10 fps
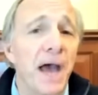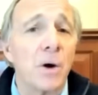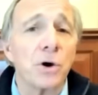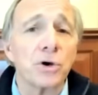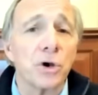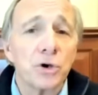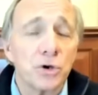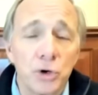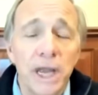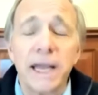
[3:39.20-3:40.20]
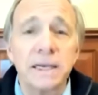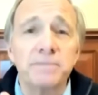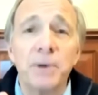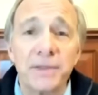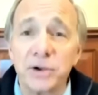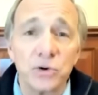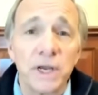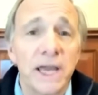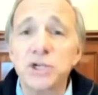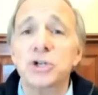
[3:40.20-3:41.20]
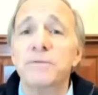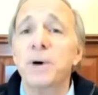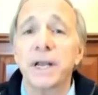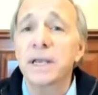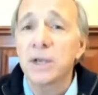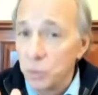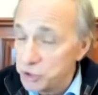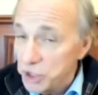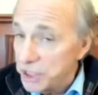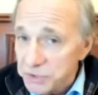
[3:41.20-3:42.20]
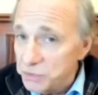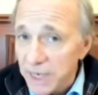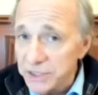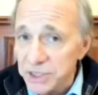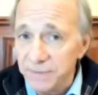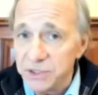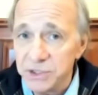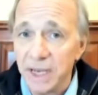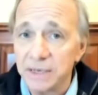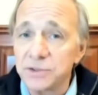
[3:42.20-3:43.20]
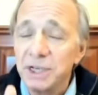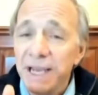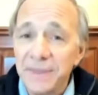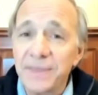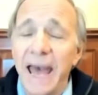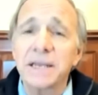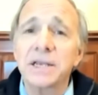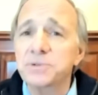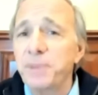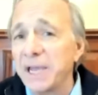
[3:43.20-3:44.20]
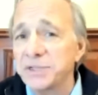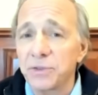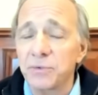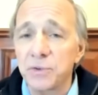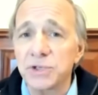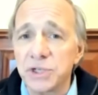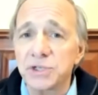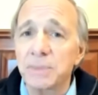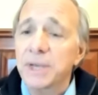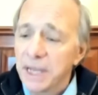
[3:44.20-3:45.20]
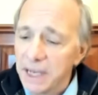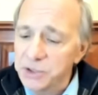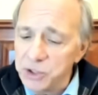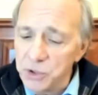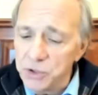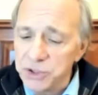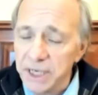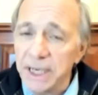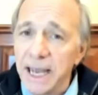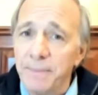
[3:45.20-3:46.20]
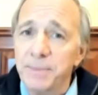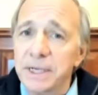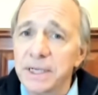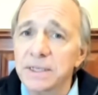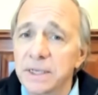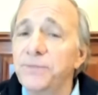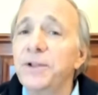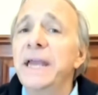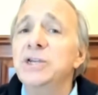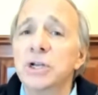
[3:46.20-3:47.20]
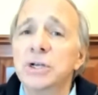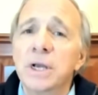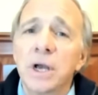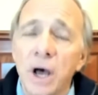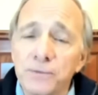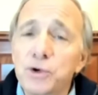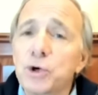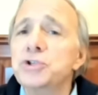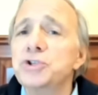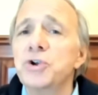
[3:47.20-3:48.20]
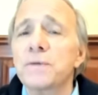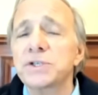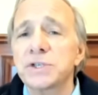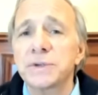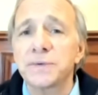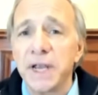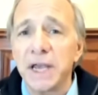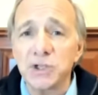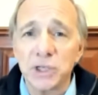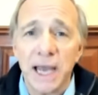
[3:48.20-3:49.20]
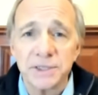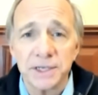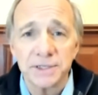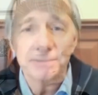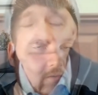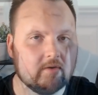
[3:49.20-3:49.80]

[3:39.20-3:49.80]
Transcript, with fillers: power created by the creation of money, which doesn't raise living standards, that, that is passing through the system. And so you're seeing it happen in the inflation of goods, services, and financial assets.